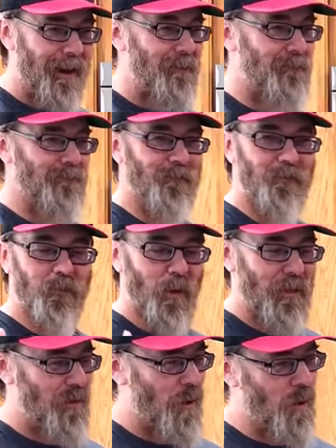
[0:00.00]
I
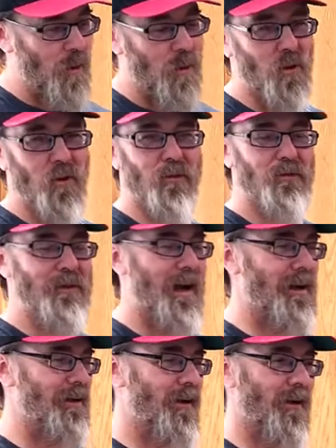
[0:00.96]
went the whole
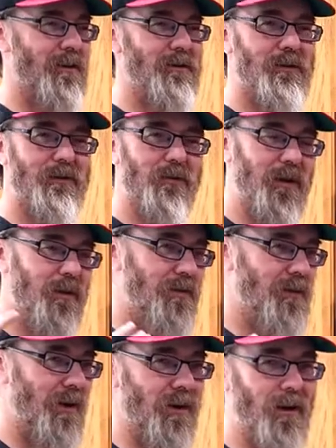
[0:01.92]
nine yards with
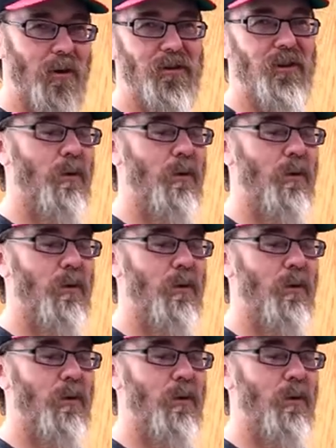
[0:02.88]
you know an altar